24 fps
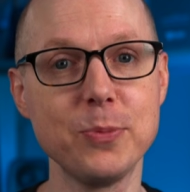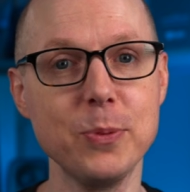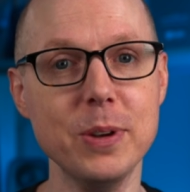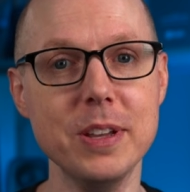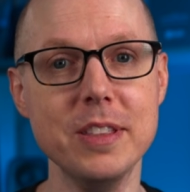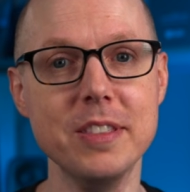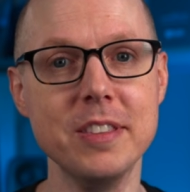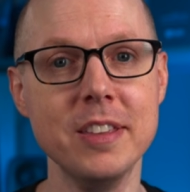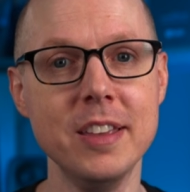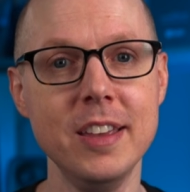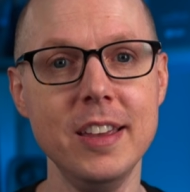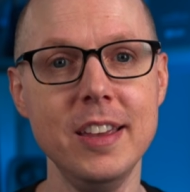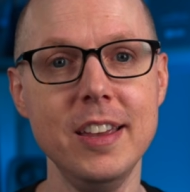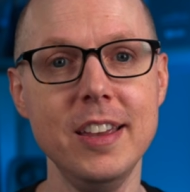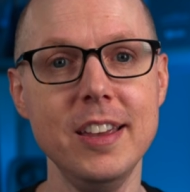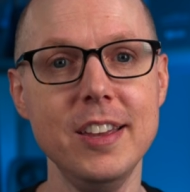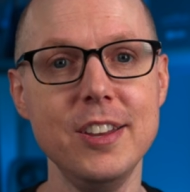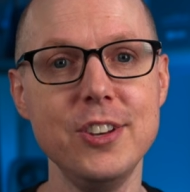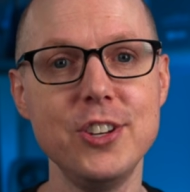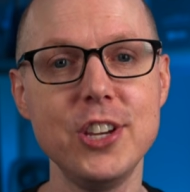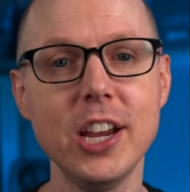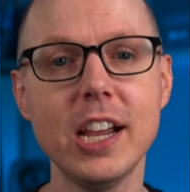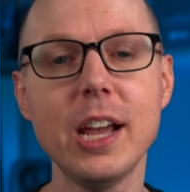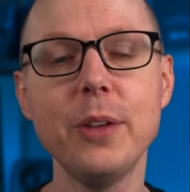with,
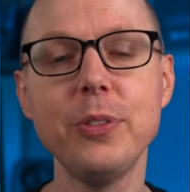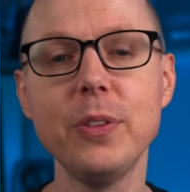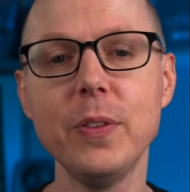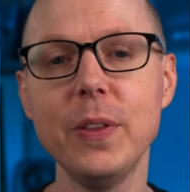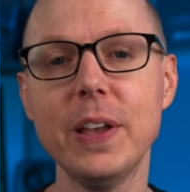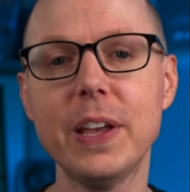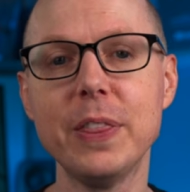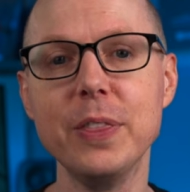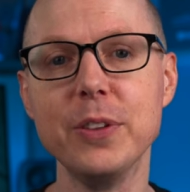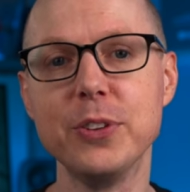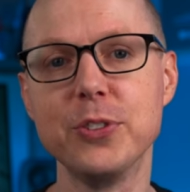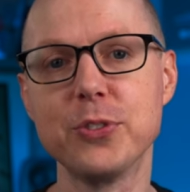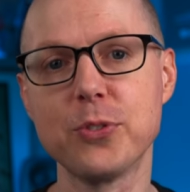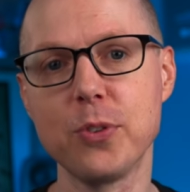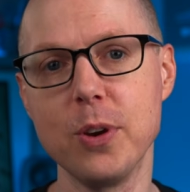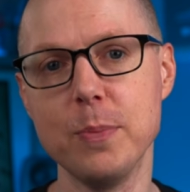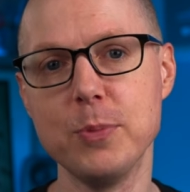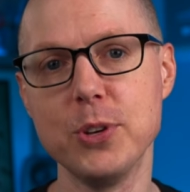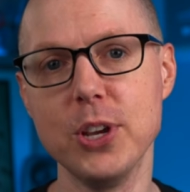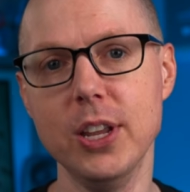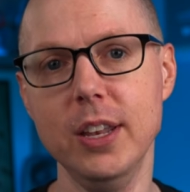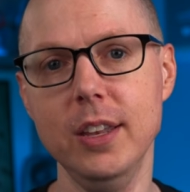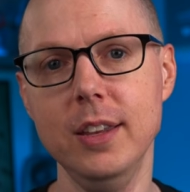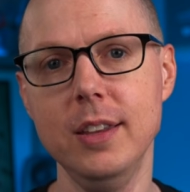check out the link in the
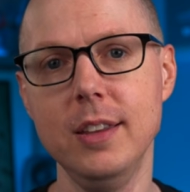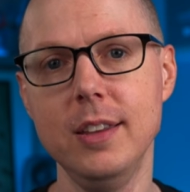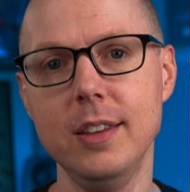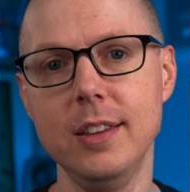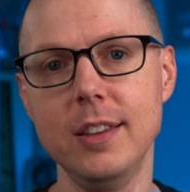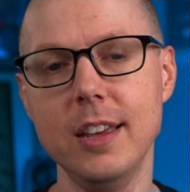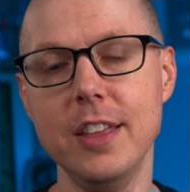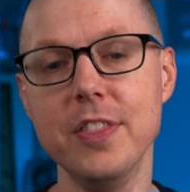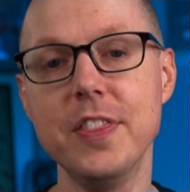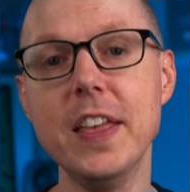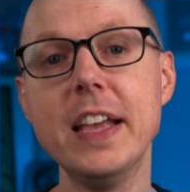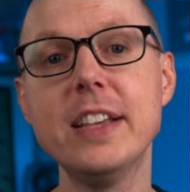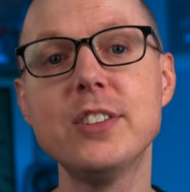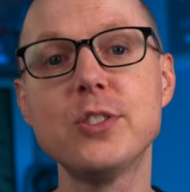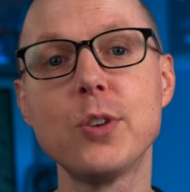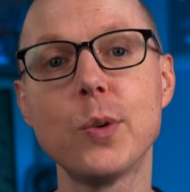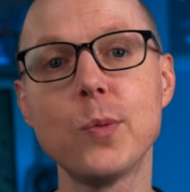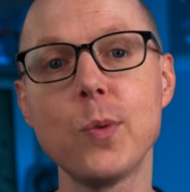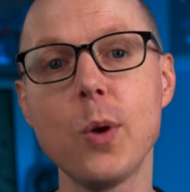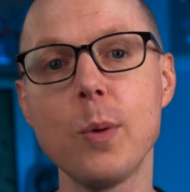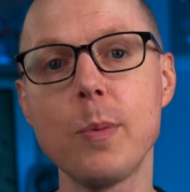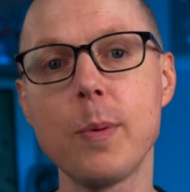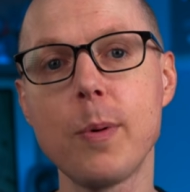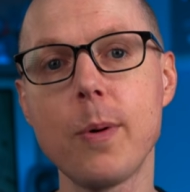description. And thanks
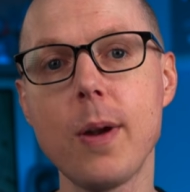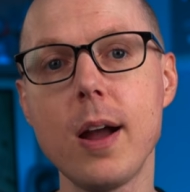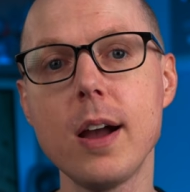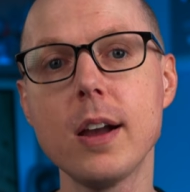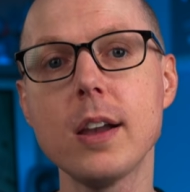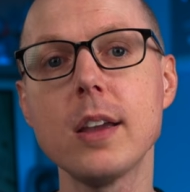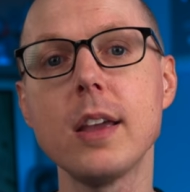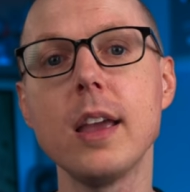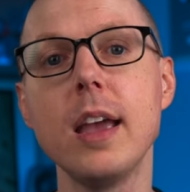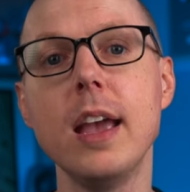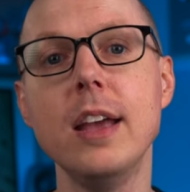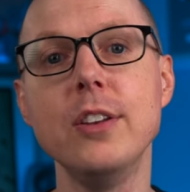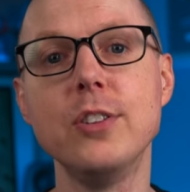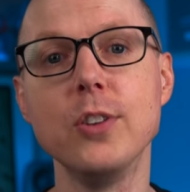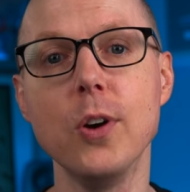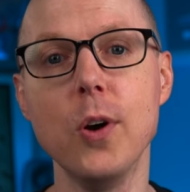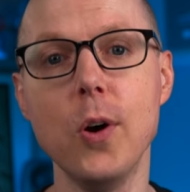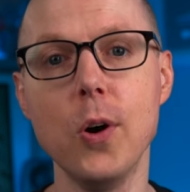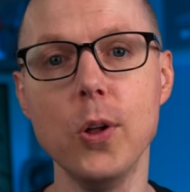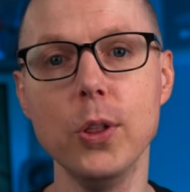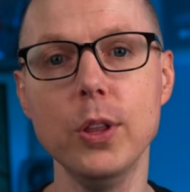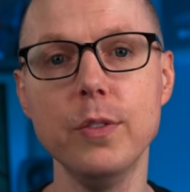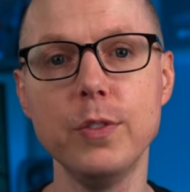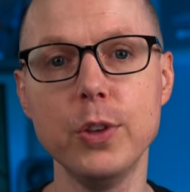to Roborock and to
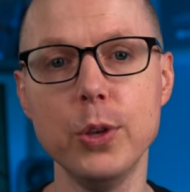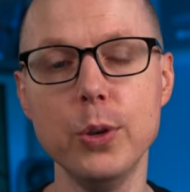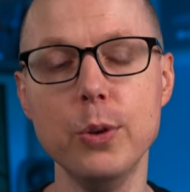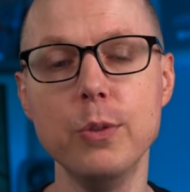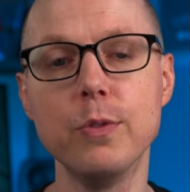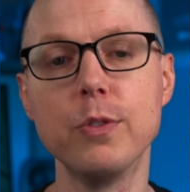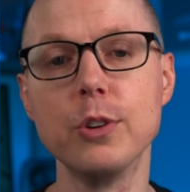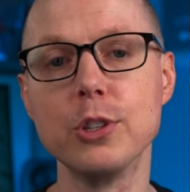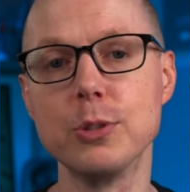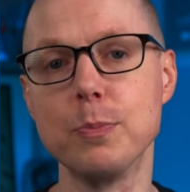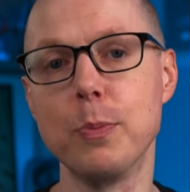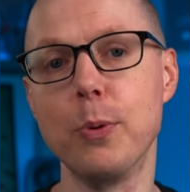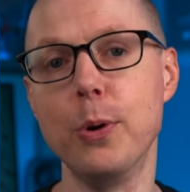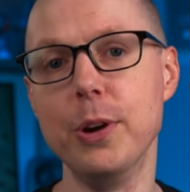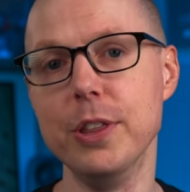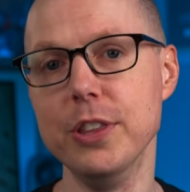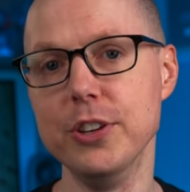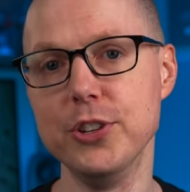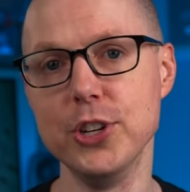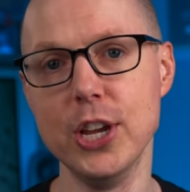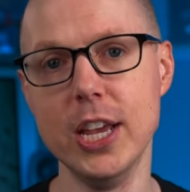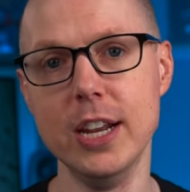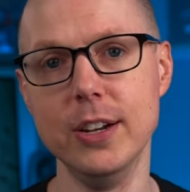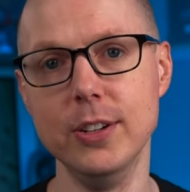all of you for supporting
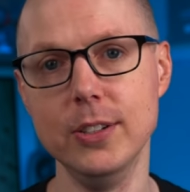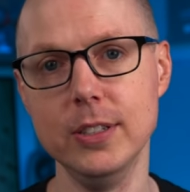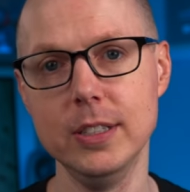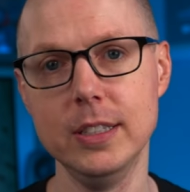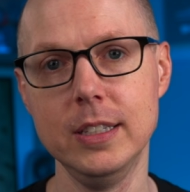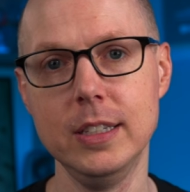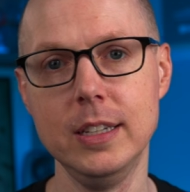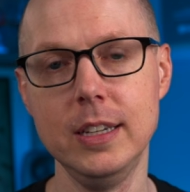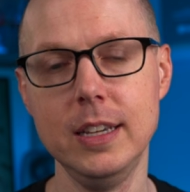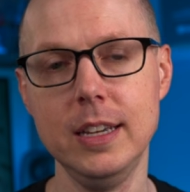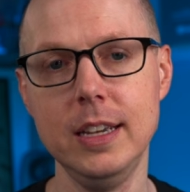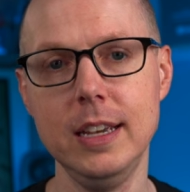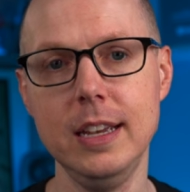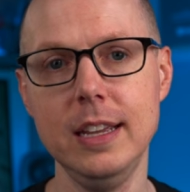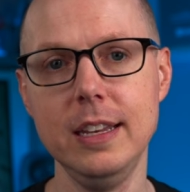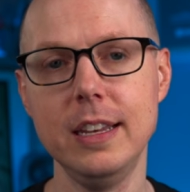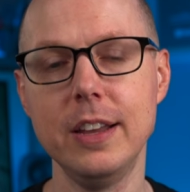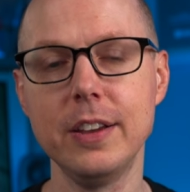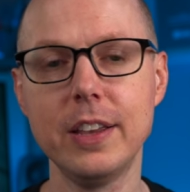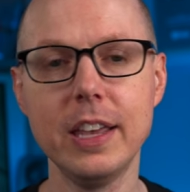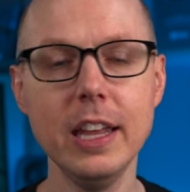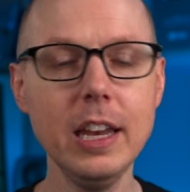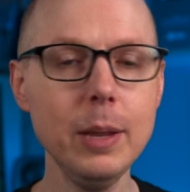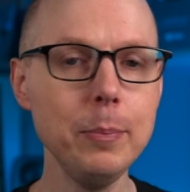the channel.
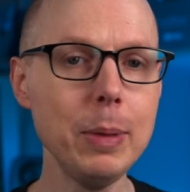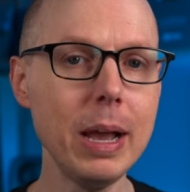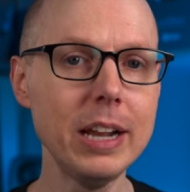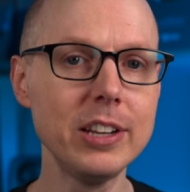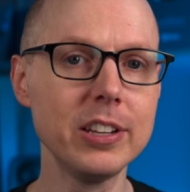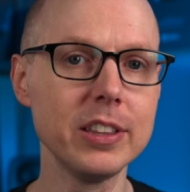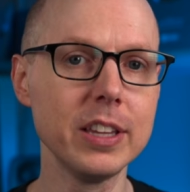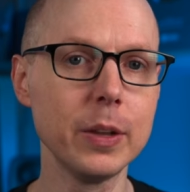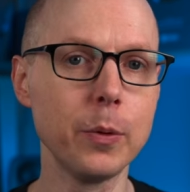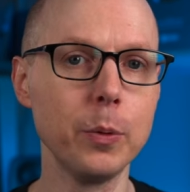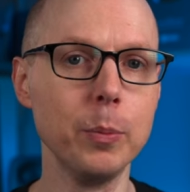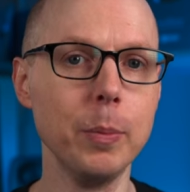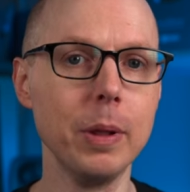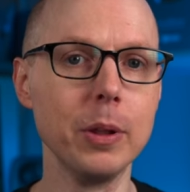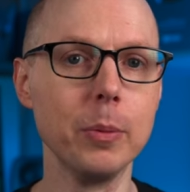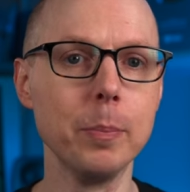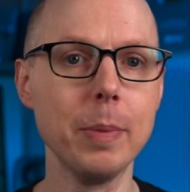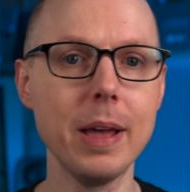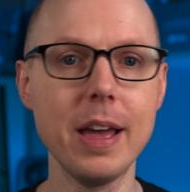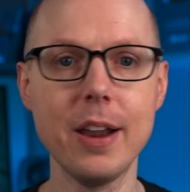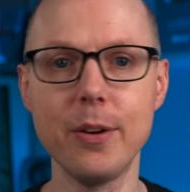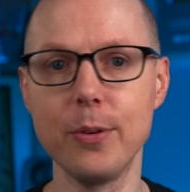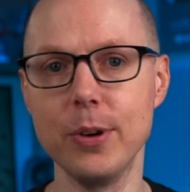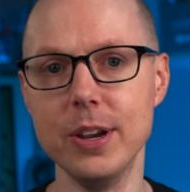Now getting back to liquid metal
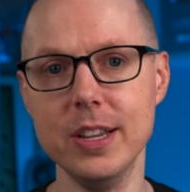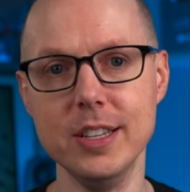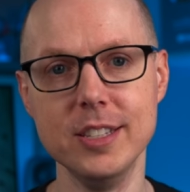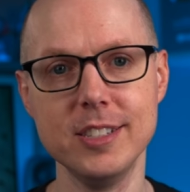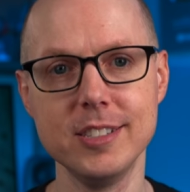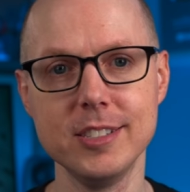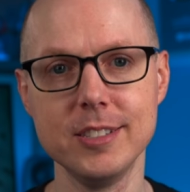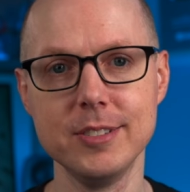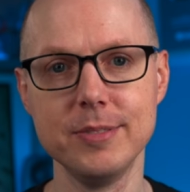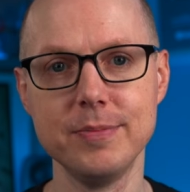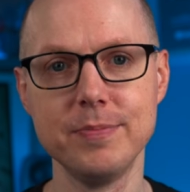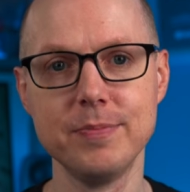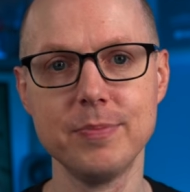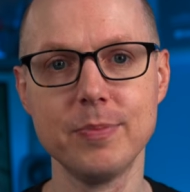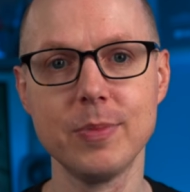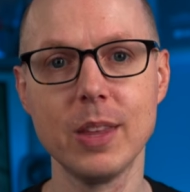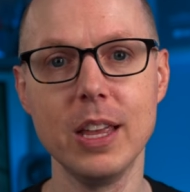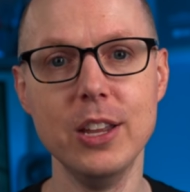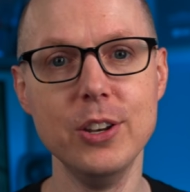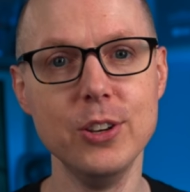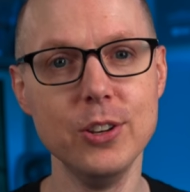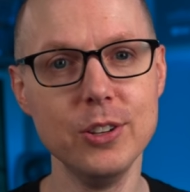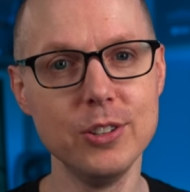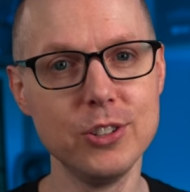batteries,
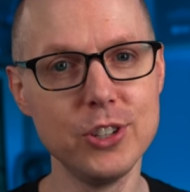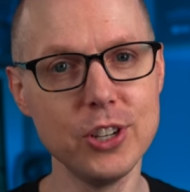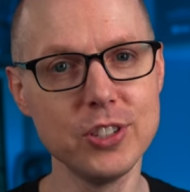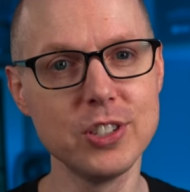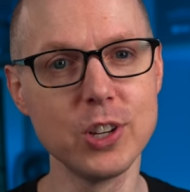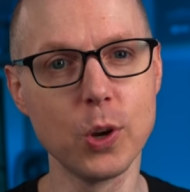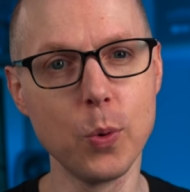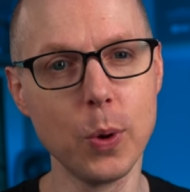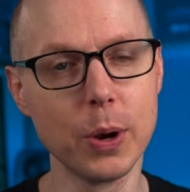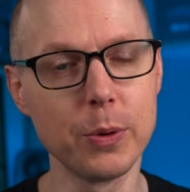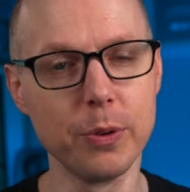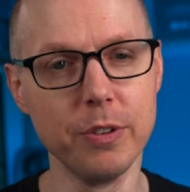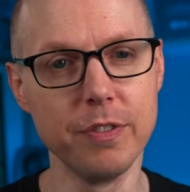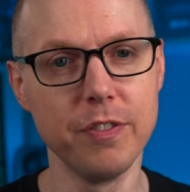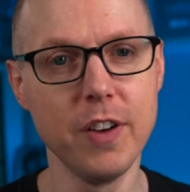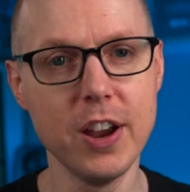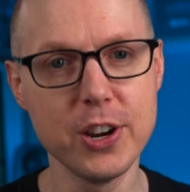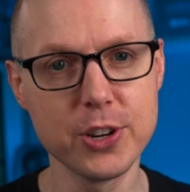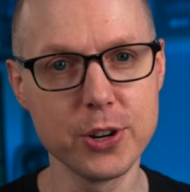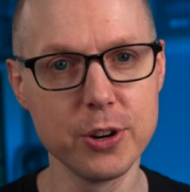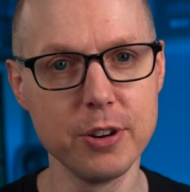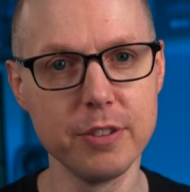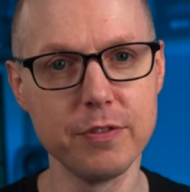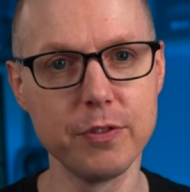and just a quick
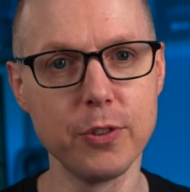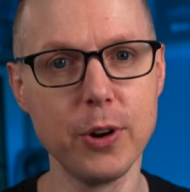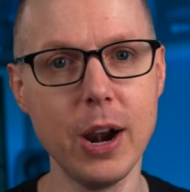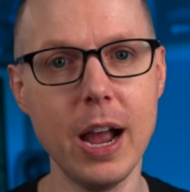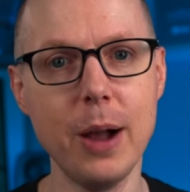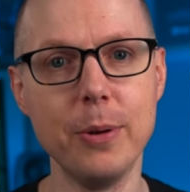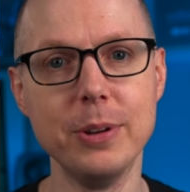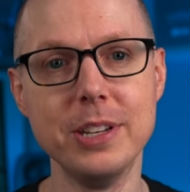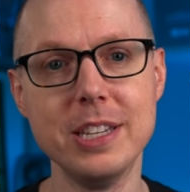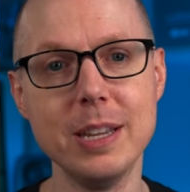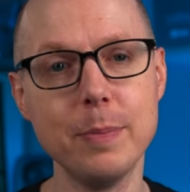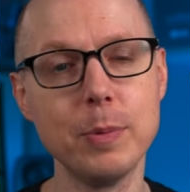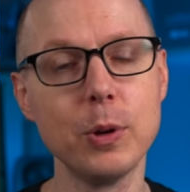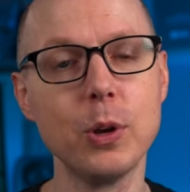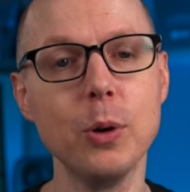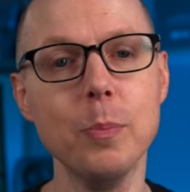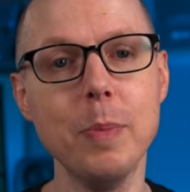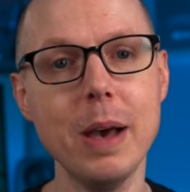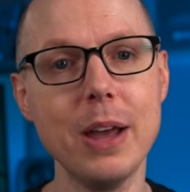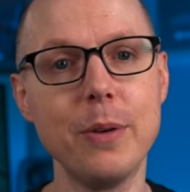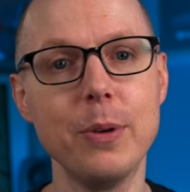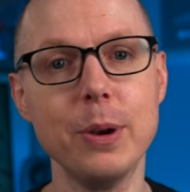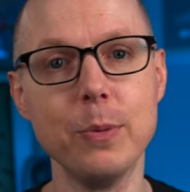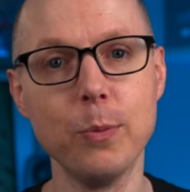refresher for how a typical
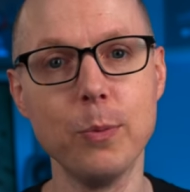battery